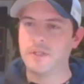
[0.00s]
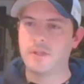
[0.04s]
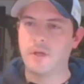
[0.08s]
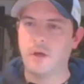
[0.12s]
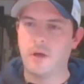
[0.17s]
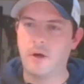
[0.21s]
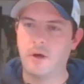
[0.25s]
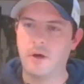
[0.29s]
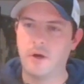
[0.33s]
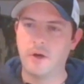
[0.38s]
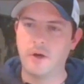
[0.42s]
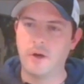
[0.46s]

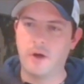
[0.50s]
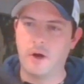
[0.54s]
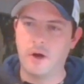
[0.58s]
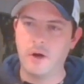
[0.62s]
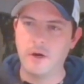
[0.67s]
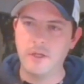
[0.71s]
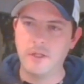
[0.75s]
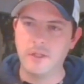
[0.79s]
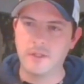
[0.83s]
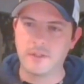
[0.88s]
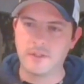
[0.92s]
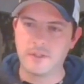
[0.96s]
Hart,
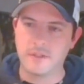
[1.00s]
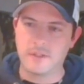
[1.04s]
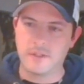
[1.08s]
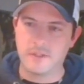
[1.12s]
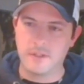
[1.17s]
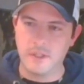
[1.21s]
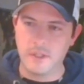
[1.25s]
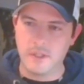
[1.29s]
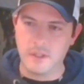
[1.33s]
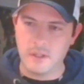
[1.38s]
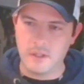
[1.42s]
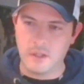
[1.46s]
are you
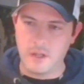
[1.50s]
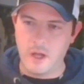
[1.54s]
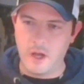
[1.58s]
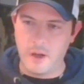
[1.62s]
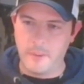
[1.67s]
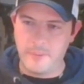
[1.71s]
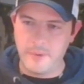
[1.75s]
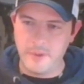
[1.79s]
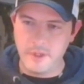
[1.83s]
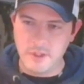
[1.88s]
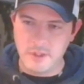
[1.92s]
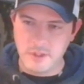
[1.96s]
still
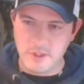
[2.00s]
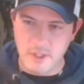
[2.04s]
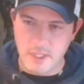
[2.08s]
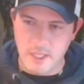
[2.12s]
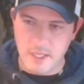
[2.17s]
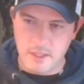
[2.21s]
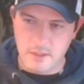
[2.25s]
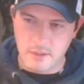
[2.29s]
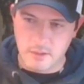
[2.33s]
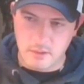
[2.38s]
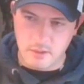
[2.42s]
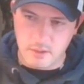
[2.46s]
up in the
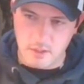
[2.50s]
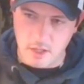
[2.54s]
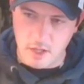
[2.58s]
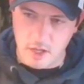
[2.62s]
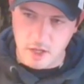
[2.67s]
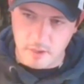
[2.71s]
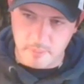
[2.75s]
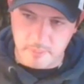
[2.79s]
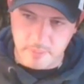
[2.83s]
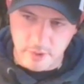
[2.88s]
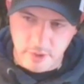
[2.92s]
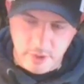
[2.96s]
channel,
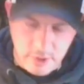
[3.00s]
up in